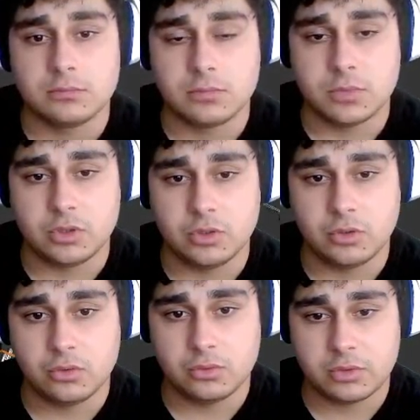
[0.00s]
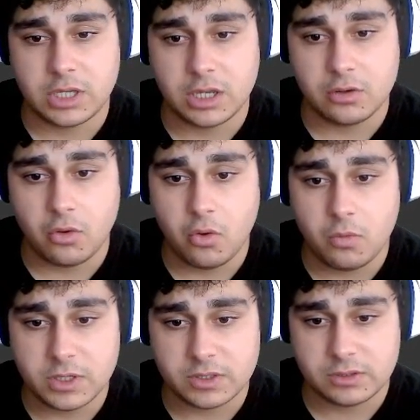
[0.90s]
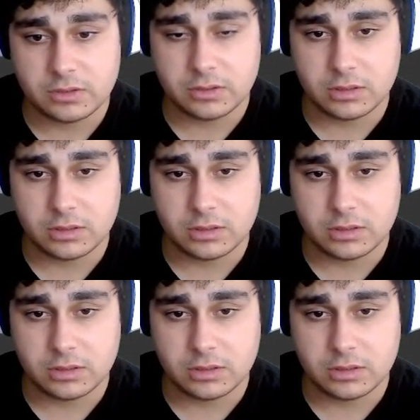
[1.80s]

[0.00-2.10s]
you can always,